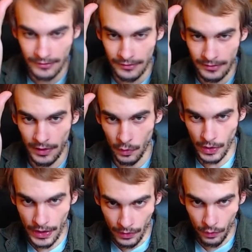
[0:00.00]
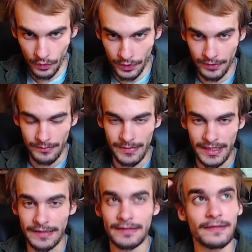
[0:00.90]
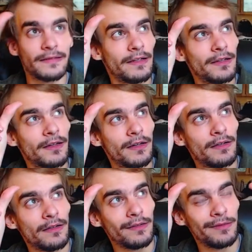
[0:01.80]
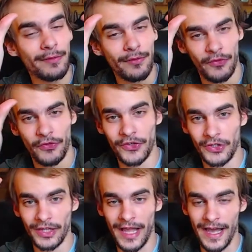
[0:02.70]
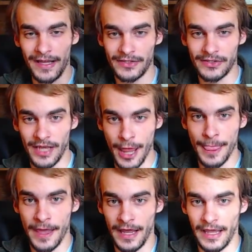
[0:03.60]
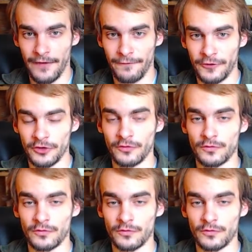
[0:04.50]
like where the wood meets the glass, and then I have to